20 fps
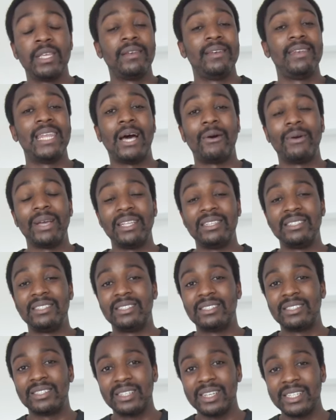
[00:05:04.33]
Now, in
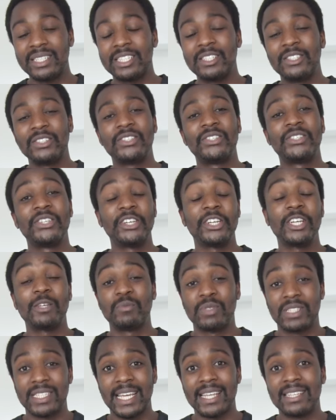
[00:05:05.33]
certain
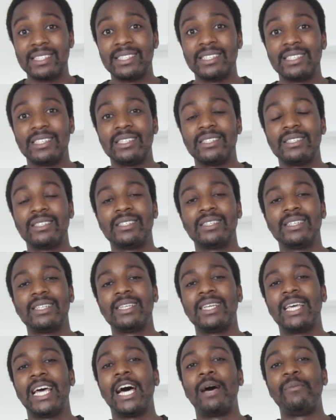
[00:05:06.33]
circumstances,
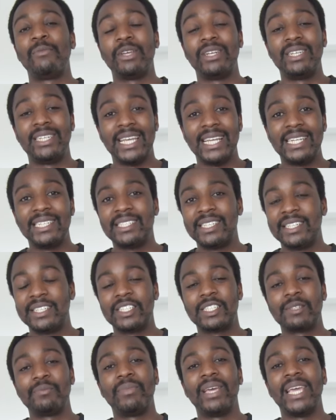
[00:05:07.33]
your
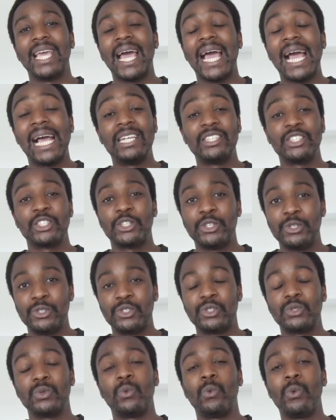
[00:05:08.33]
dentist may ask you
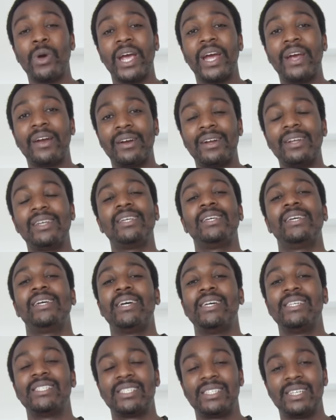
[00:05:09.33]
to wear
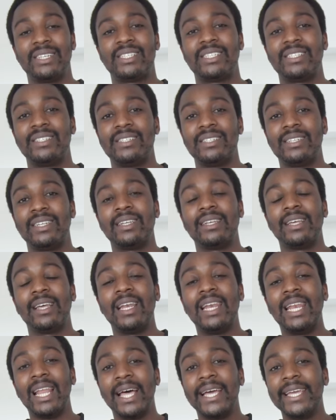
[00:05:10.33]
a certain
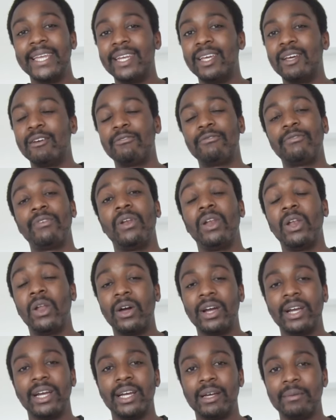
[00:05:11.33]
aligner for
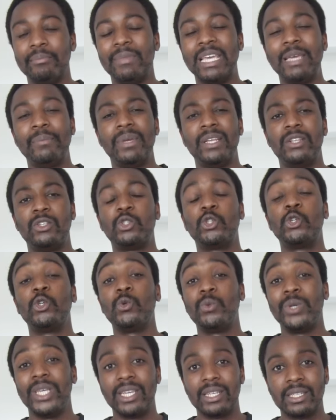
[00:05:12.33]
longer, maybe
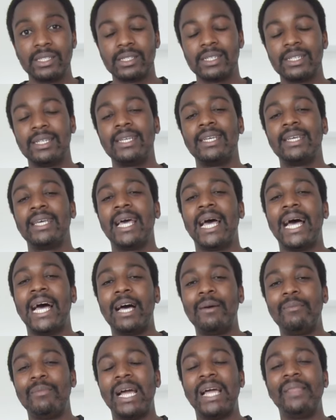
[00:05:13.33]
2 weeks.
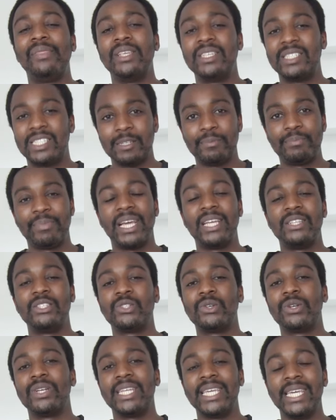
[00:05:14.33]
And this
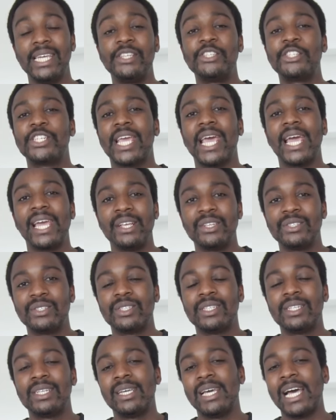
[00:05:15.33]
depends on each
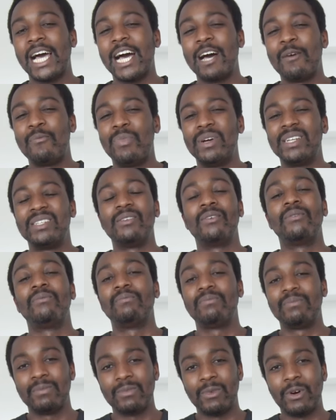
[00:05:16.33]
case. But
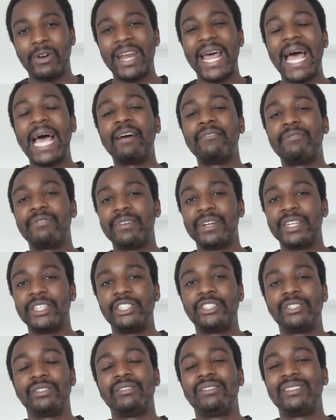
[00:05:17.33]
on
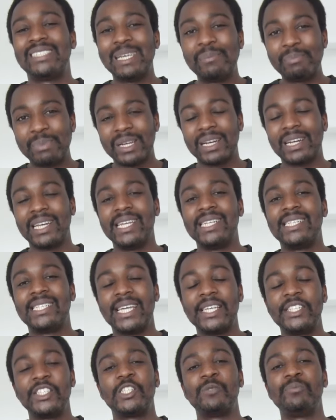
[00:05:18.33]
average, typically it
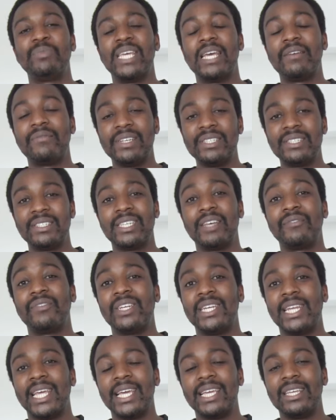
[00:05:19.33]
tends to be every
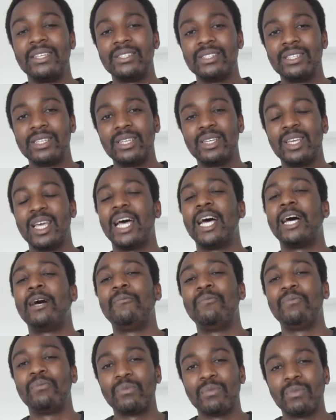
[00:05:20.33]
7 days
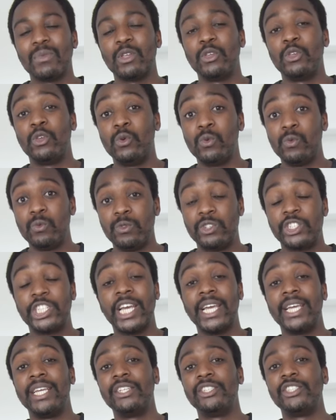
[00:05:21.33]
you
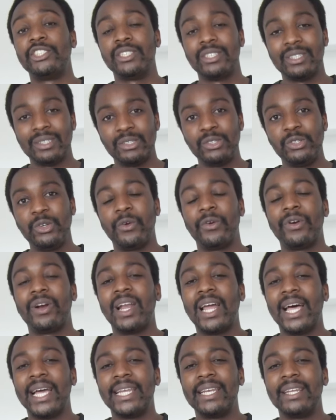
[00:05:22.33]
change your
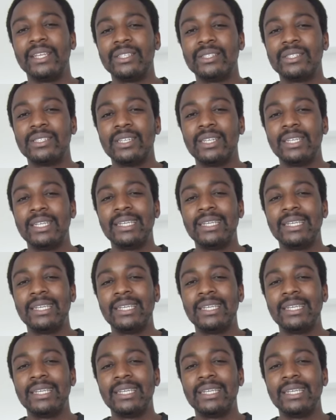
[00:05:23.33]
aligners.